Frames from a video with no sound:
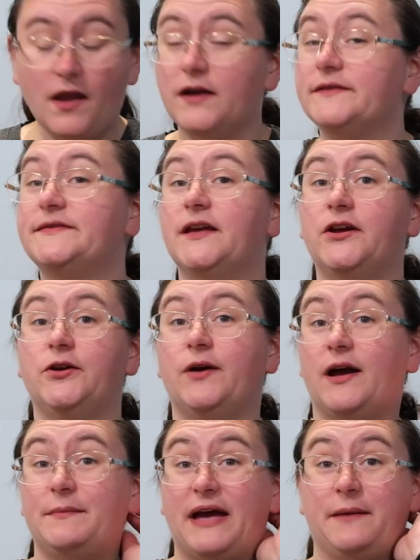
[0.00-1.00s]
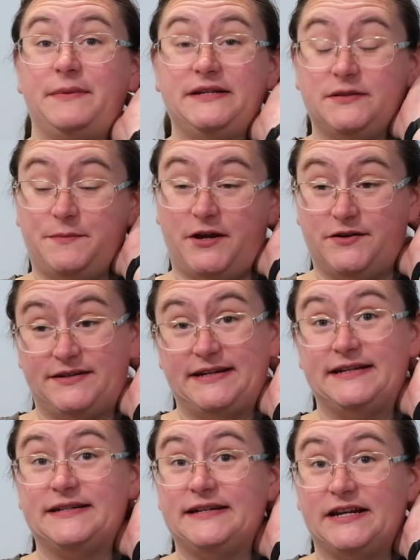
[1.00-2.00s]
So I'm happy to post
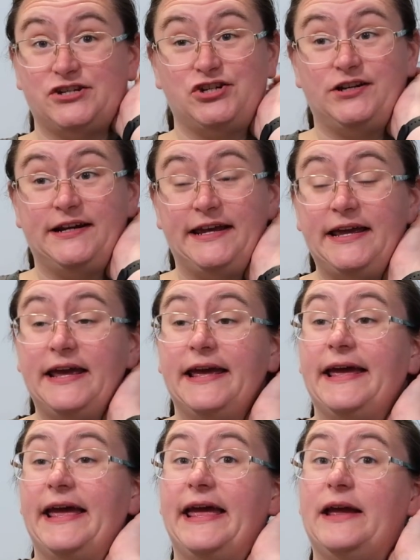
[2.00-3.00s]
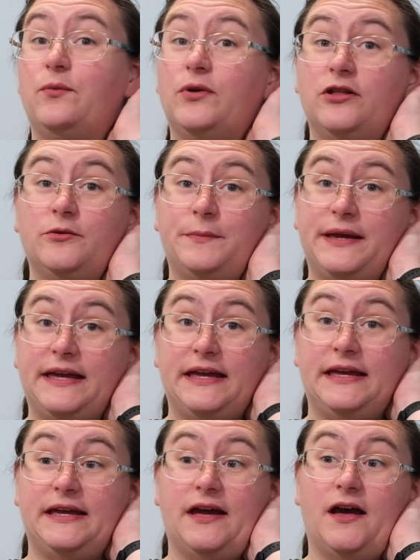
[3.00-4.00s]
internationally. It will
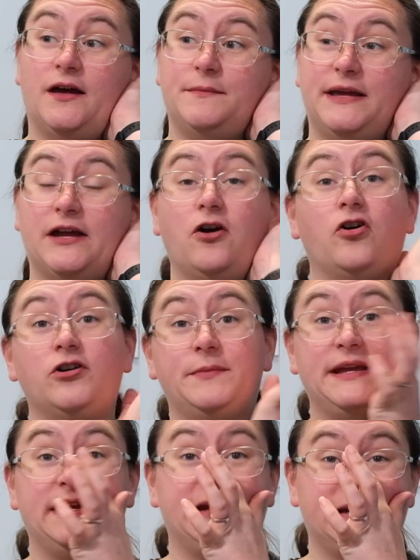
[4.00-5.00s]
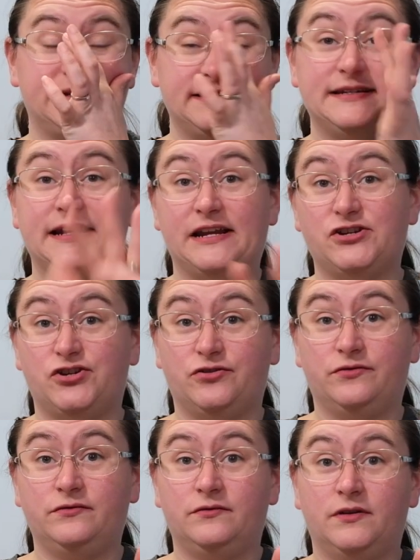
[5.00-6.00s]
be um, Economy
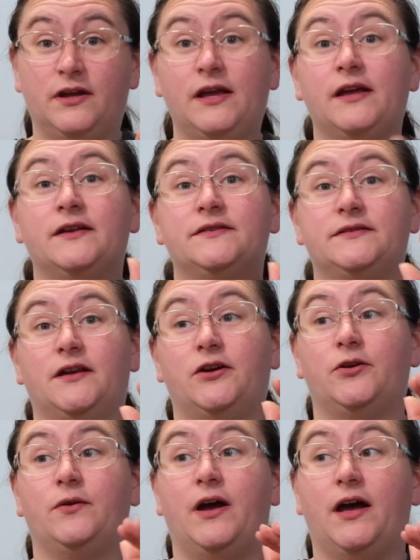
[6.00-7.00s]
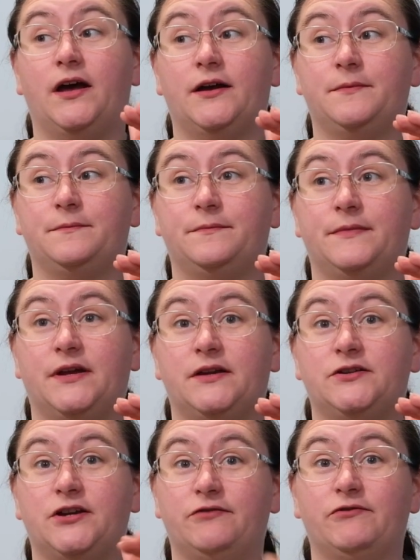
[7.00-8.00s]
International. So um,
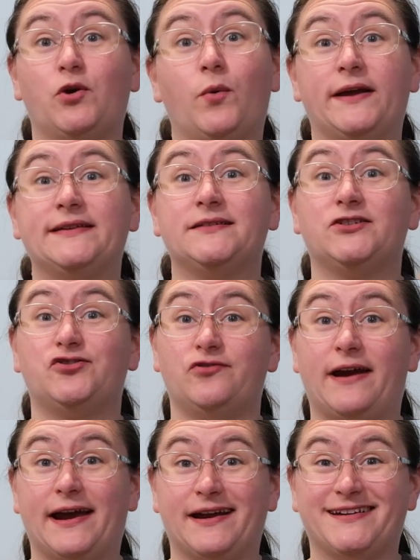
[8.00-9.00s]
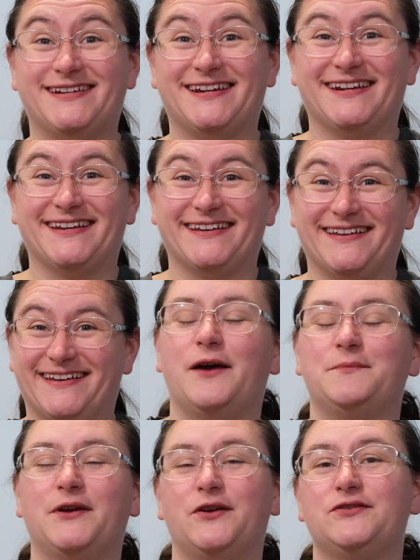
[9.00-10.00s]
don't request tracked.
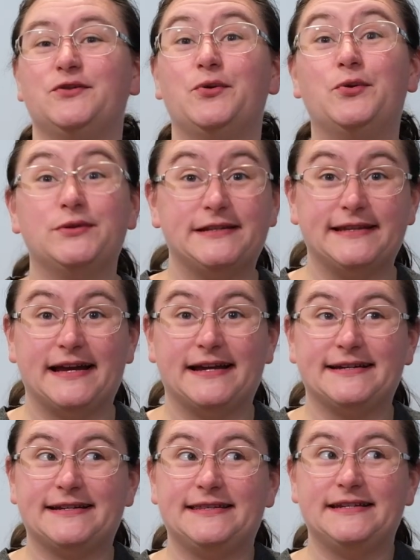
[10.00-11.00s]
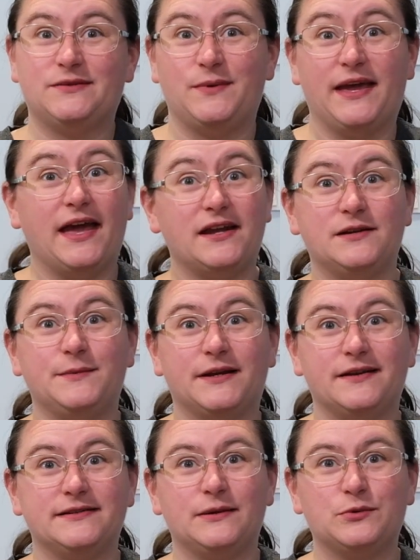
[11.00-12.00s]
I'm going to order that this weekend
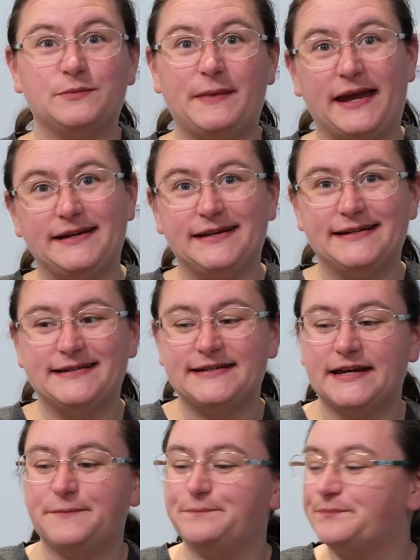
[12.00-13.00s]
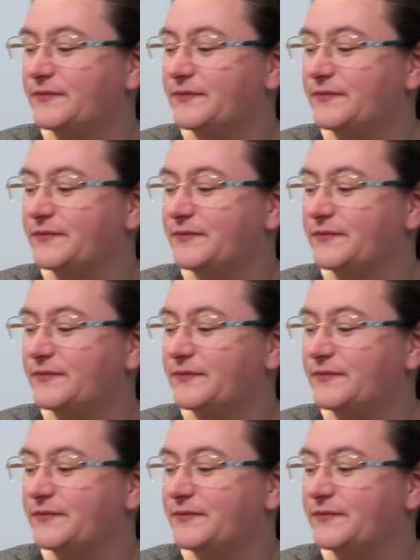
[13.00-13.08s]
because it was payday today.